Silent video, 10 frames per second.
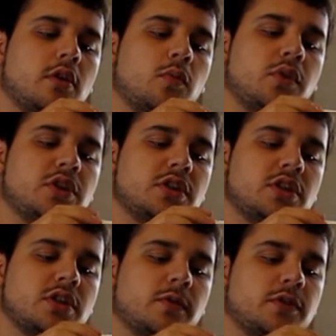which is
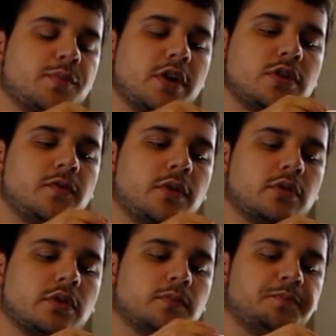just a sponge
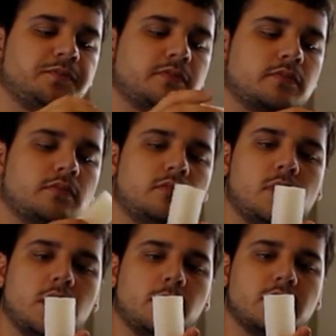filter
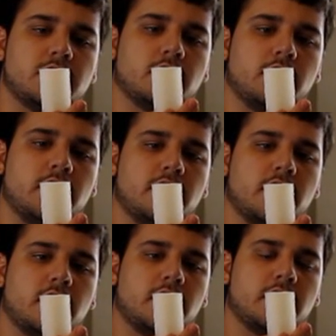material,
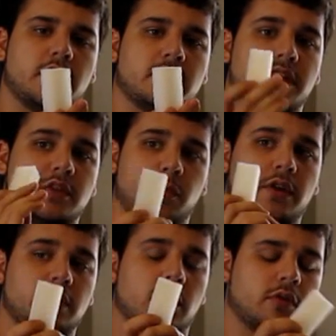anything like this. It's
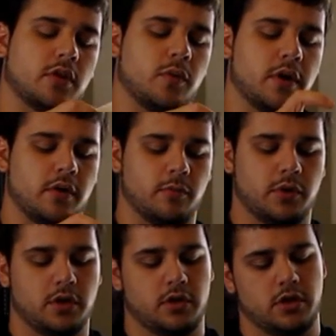meant to go in an aquarium.
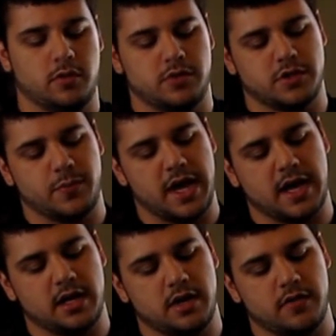You would just
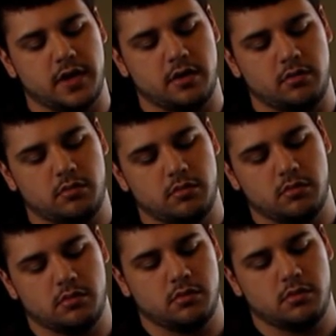pack it in there,
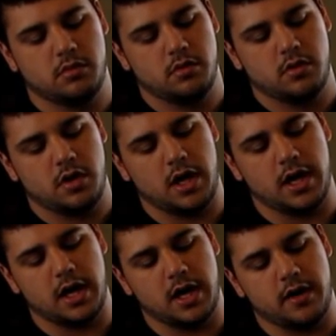
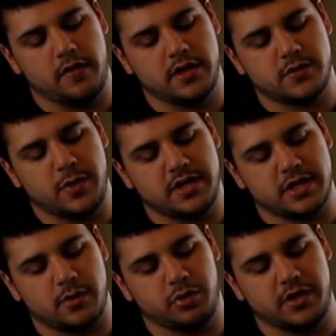and this makes
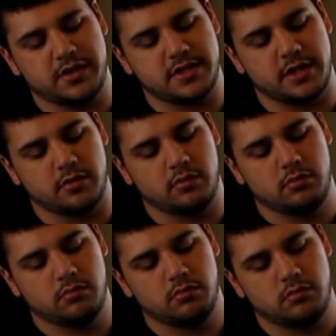a complete
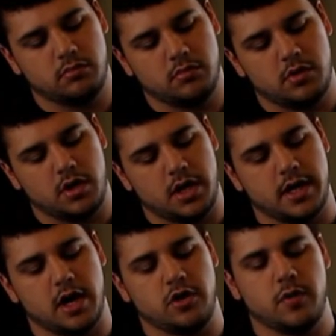seal, and
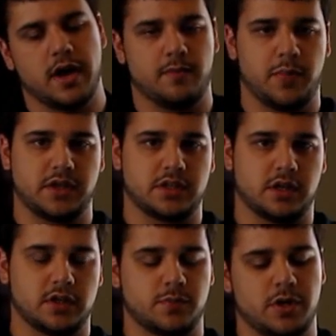now you have
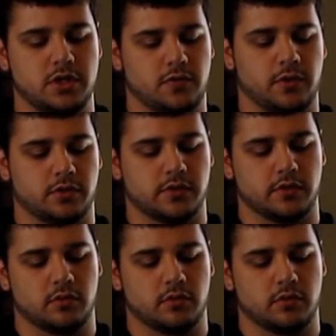basically a sponge filter.